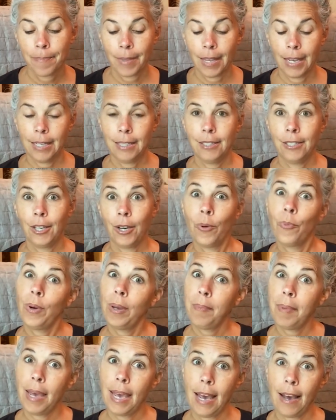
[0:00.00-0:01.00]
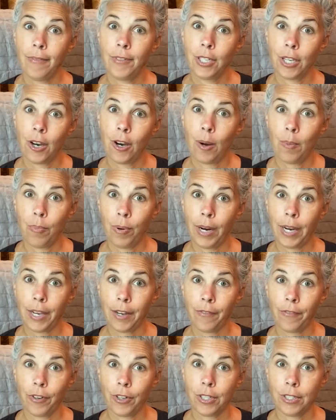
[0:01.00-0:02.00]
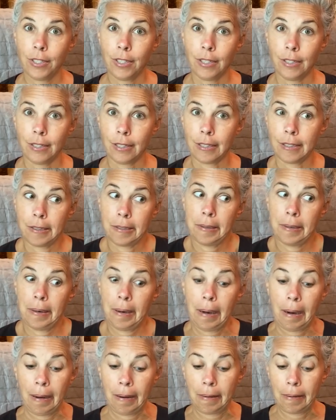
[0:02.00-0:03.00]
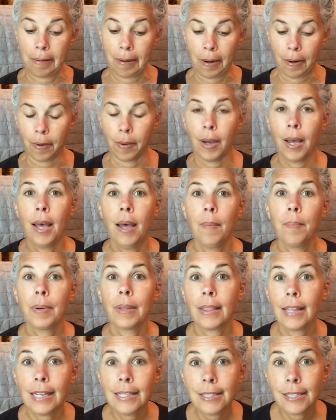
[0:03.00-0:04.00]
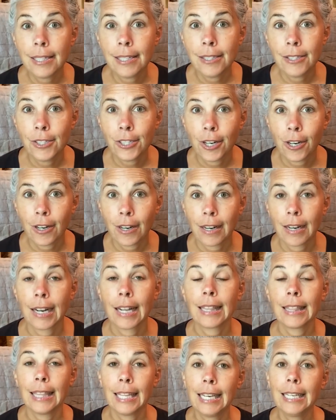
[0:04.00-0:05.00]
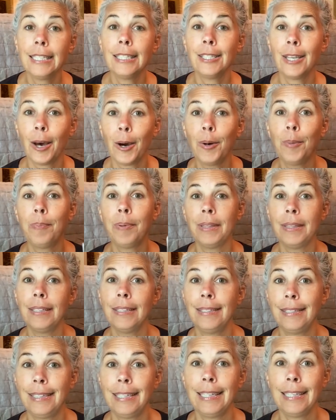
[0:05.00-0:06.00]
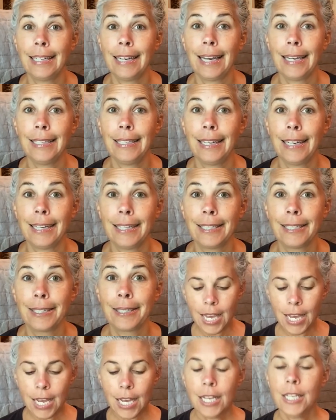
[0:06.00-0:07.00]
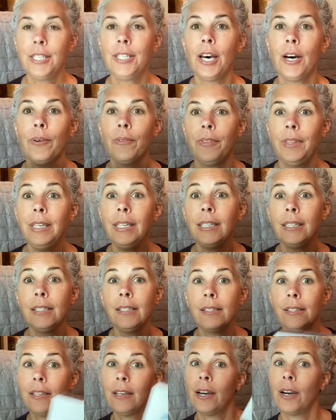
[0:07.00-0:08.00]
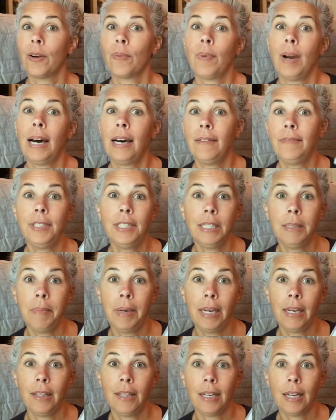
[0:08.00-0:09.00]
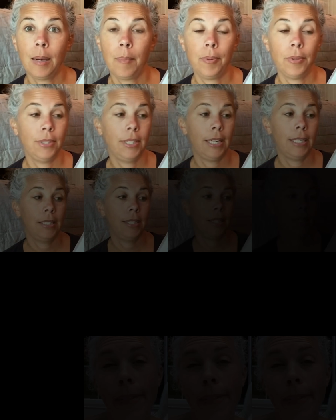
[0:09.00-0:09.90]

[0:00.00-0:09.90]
and so we may have to call Brecken for assistance. I don't know. But let's get started. Let's open this D N A test. So this arrived in the mail a couple days ago.